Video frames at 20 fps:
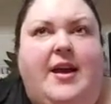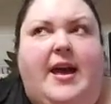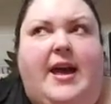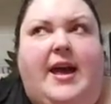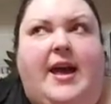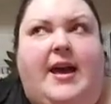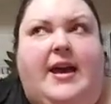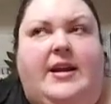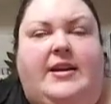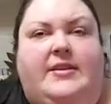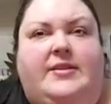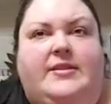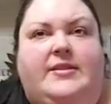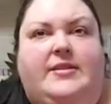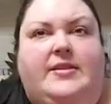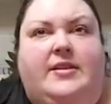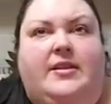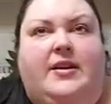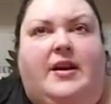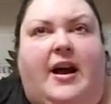And
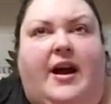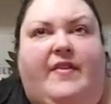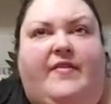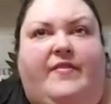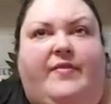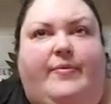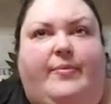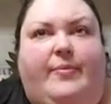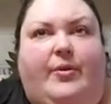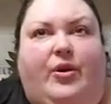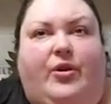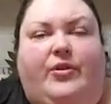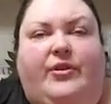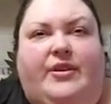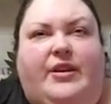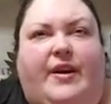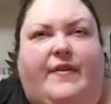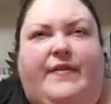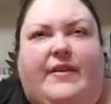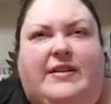I've heard
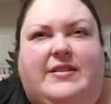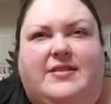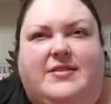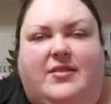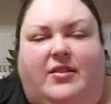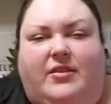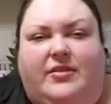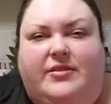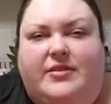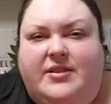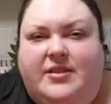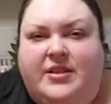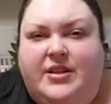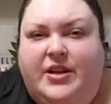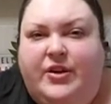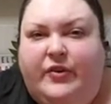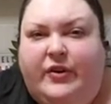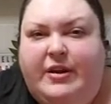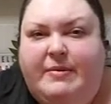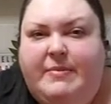enough insults,
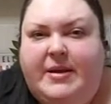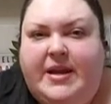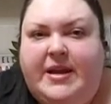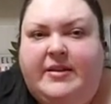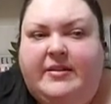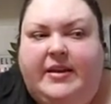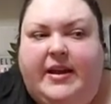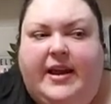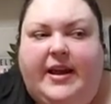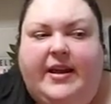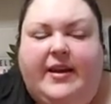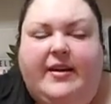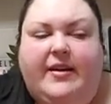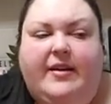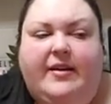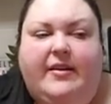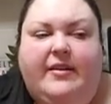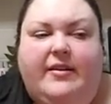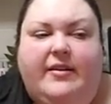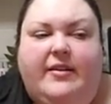you know what I mean?
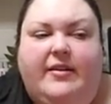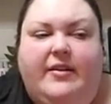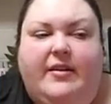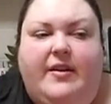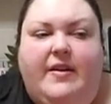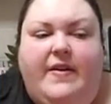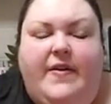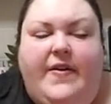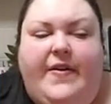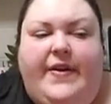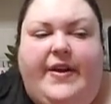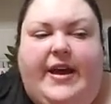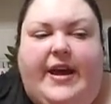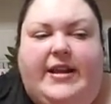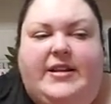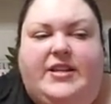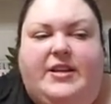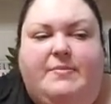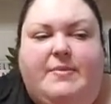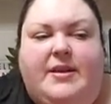Like,
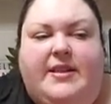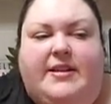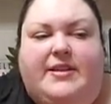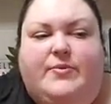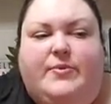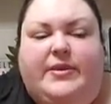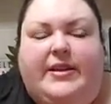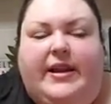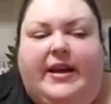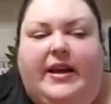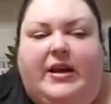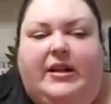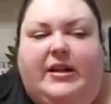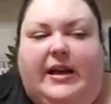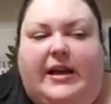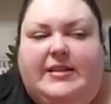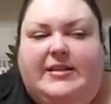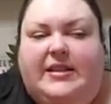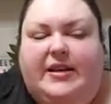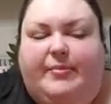and to me, that's what like a
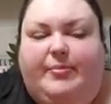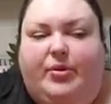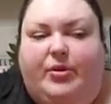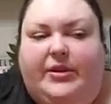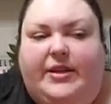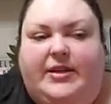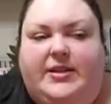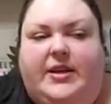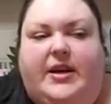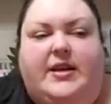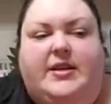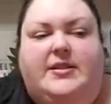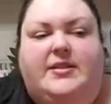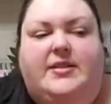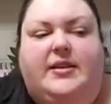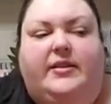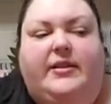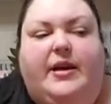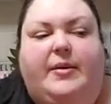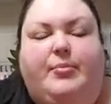classic bully does.
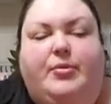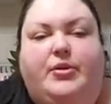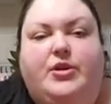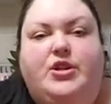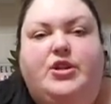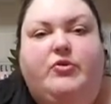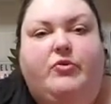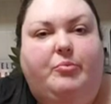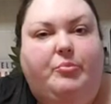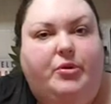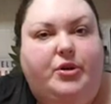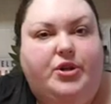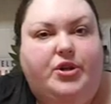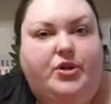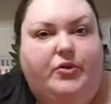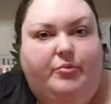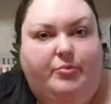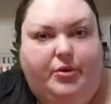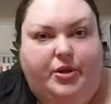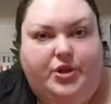They'll like push you and
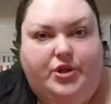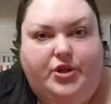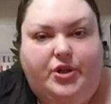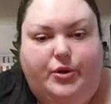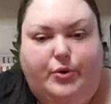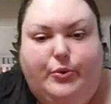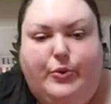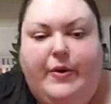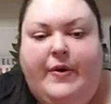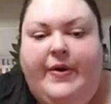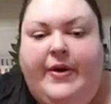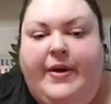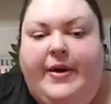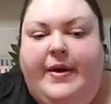push you and push you.